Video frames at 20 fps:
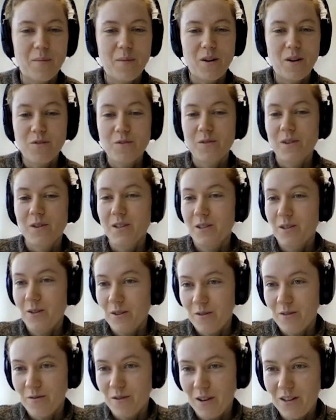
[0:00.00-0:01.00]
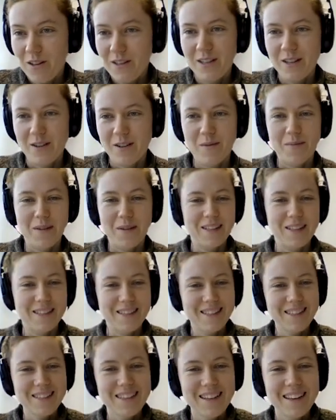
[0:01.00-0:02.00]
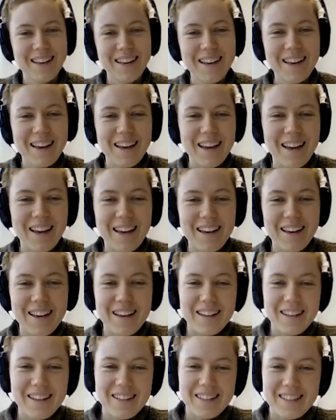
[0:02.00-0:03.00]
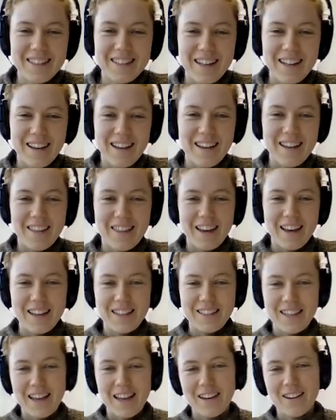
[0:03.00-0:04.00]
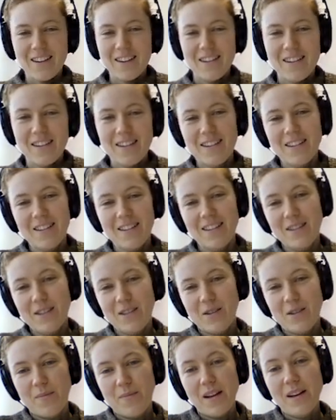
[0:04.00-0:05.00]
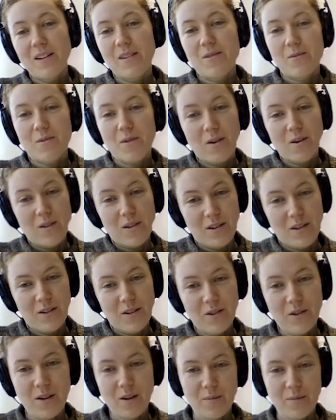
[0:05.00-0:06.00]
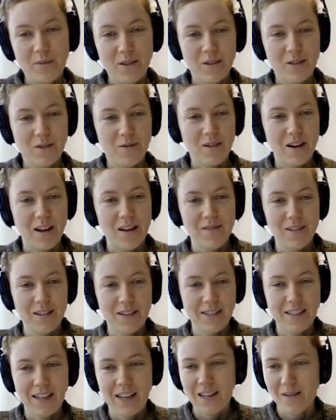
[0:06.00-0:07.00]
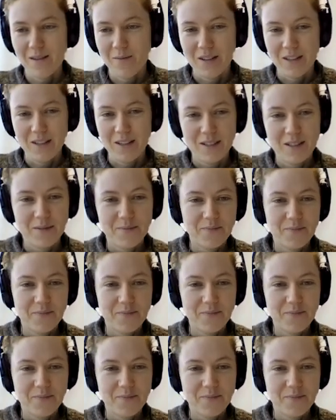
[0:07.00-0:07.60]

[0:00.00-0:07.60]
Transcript: often also on a voluntary basis. And they take on an instrumental role in newcomers' arrival and settlement.